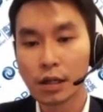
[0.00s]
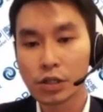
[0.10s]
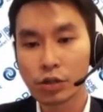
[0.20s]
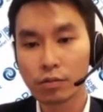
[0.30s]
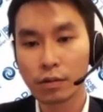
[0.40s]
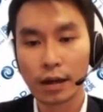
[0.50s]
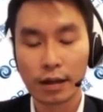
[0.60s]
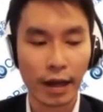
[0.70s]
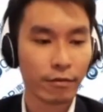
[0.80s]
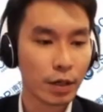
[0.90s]
So
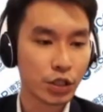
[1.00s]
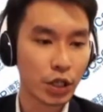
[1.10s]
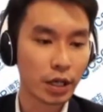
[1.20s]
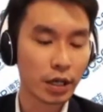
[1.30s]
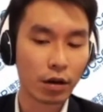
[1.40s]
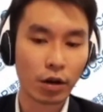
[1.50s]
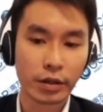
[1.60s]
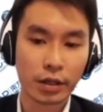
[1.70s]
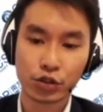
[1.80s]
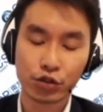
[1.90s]
like I mentioned earlier on,
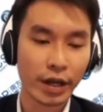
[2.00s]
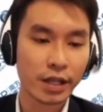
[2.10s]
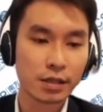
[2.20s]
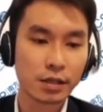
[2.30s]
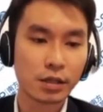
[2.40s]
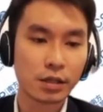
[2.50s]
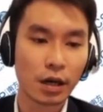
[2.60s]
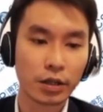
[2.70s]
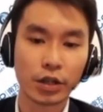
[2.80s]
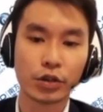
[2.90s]
trends,
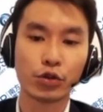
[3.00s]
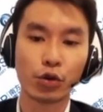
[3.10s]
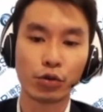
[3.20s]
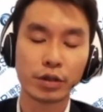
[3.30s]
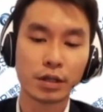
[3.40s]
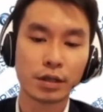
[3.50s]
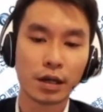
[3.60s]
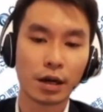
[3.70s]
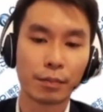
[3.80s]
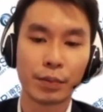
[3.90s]
they don't
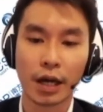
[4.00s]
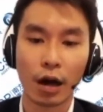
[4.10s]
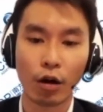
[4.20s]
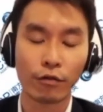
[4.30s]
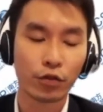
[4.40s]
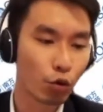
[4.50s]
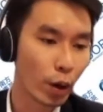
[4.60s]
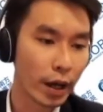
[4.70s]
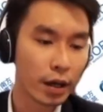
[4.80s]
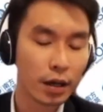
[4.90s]
appear out of
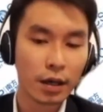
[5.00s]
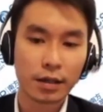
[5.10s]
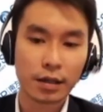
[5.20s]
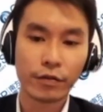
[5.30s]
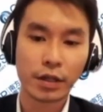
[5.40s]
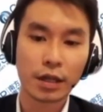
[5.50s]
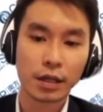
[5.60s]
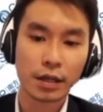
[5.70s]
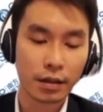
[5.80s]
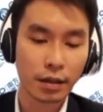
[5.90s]
nowhere.
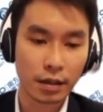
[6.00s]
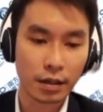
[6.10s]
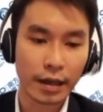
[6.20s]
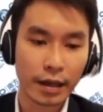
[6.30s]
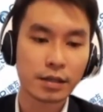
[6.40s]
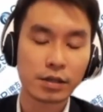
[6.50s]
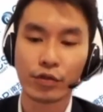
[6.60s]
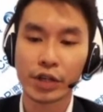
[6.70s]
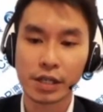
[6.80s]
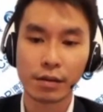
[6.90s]
Definitely, there is a
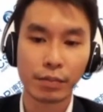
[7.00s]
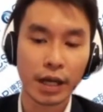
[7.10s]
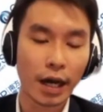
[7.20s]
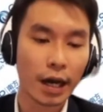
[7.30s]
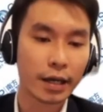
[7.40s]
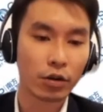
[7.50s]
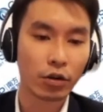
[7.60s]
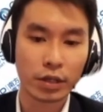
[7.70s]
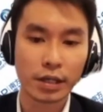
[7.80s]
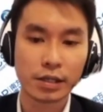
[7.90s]
reason behind
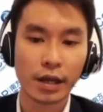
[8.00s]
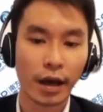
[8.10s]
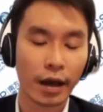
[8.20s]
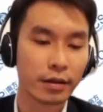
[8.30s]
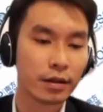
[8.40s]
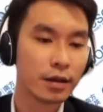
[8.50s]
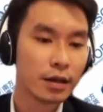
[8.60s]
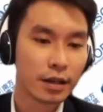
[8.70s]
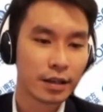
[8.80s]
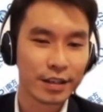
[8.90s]
all this, and
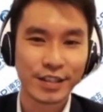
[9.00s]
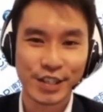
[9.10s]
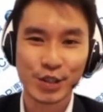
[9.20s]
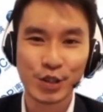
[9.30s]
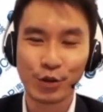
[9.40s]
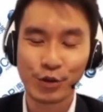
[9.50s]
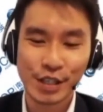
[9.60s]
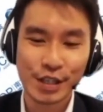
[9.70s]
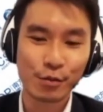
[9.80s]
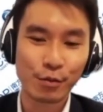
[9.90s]
it is also a
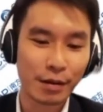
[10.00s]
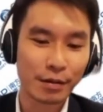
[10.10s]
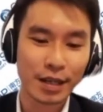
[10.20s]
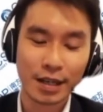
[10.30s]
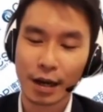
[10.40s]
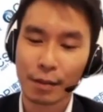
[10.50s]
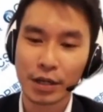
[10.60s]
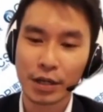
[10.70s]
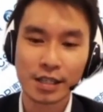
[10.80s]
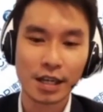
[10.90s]
reason why
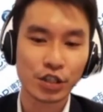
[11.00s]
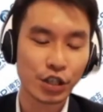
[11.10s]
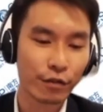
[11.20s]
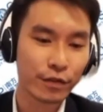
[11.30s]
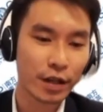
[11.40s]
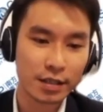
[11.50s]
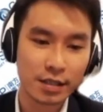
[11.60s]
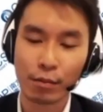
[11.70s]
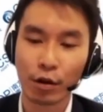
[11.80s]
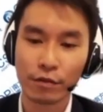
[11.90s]
companies are shifting
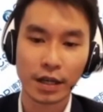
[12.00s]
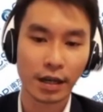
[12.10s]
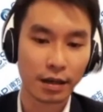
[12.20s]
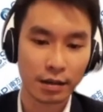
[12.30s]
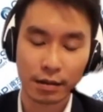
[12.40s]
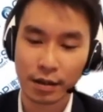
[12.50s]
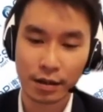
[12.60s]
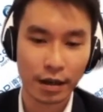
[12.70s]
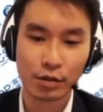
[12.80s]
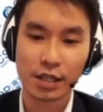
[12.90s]
some of their,
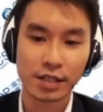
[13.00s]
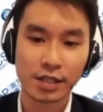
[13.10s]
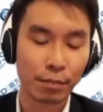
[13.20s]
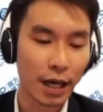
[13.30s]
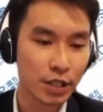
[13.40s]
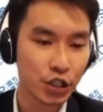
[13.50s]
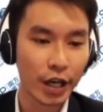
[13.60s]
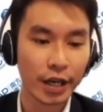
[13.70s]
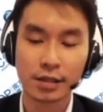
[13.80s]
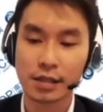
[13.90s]
I would say, supply
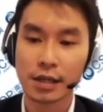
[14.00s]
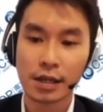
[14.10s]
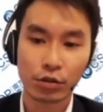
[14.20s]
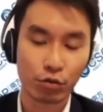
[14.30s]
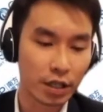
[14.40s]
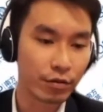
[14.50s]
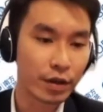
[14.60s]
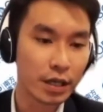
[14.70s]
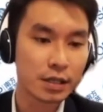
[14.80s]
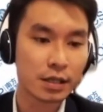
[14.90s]
chains to
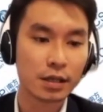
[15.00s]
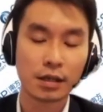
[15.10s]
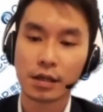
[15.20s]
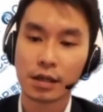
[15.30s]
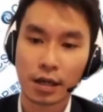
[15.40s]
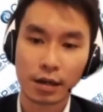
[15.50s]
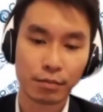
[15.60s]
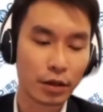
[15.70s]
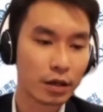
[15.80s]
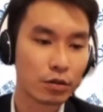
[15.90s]
de-risk.
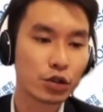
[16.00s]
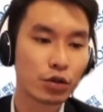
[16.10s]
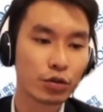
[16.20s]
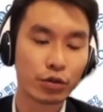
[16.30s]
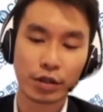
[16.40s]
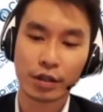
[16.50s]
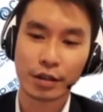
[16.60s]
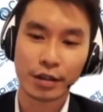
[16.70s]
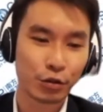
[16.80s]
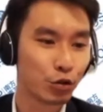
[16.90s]
And also,
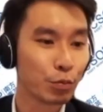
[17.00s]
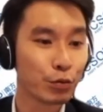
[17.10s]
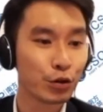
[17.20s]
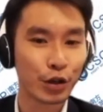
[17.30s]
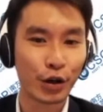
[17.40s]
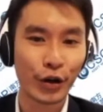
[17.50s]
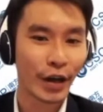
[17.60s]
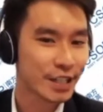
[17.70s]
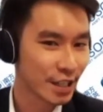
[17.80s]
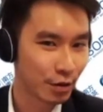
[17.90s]
you don't put all your
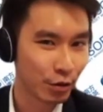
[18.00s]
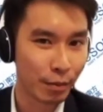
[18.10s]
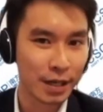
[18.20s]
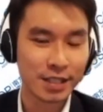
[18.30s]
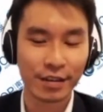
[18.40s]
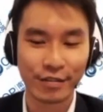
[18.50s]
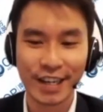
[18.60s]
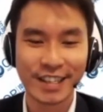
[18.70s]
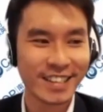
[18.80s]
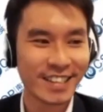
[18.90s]
eggs into a basket, right?